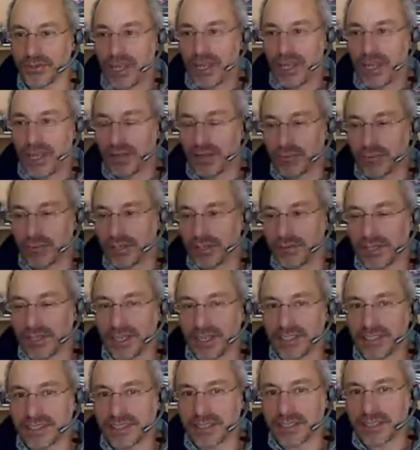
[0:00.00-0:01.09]
we, we
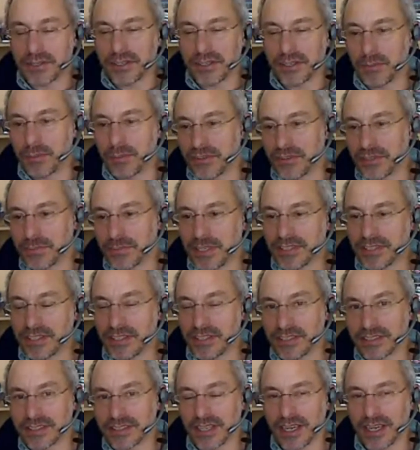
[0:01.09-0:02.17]
realized there were a number of
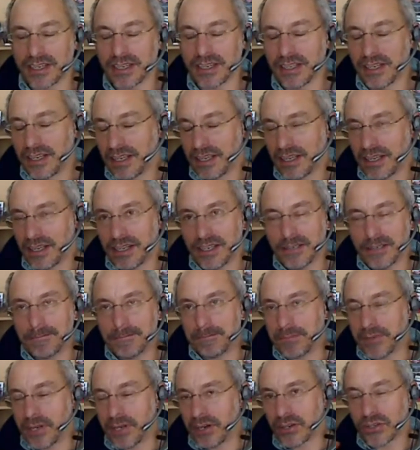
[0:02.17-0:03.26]
species that um,
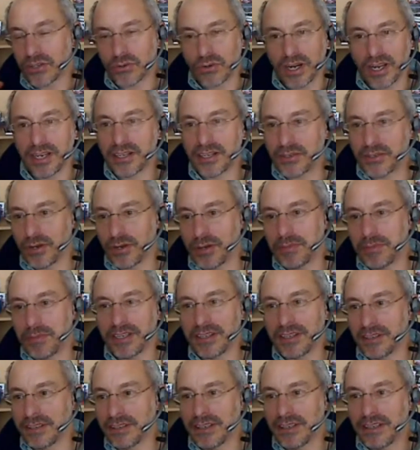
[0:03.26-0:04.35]
are great
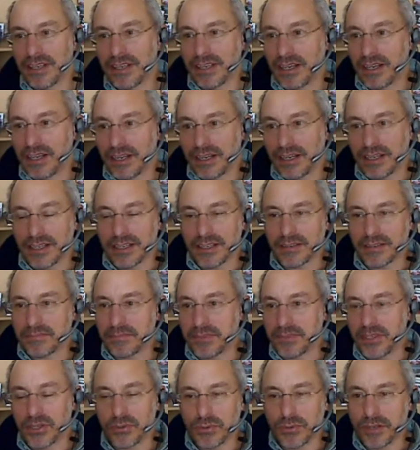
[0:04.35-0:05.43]
Caribbean uh,
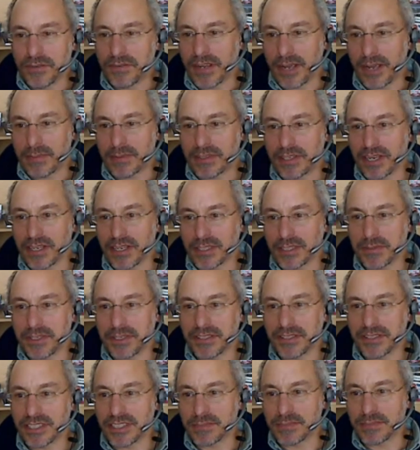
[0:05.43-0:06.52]
you know reef habitat
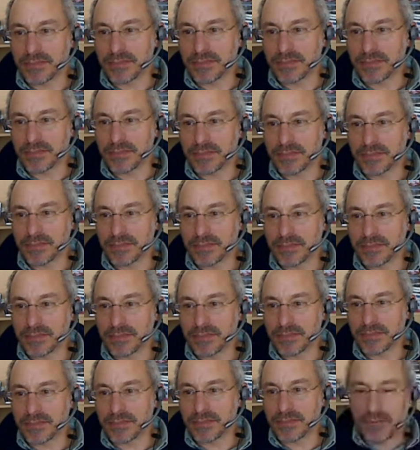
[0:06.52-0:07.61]
species, but
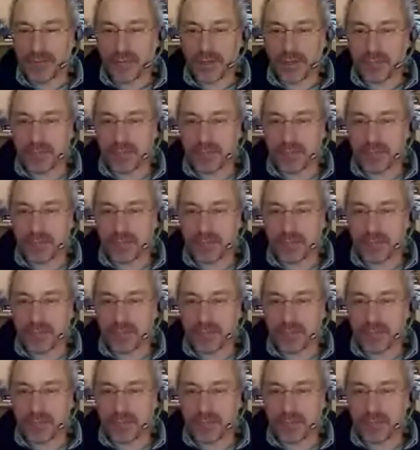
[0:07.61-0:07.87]
um, if we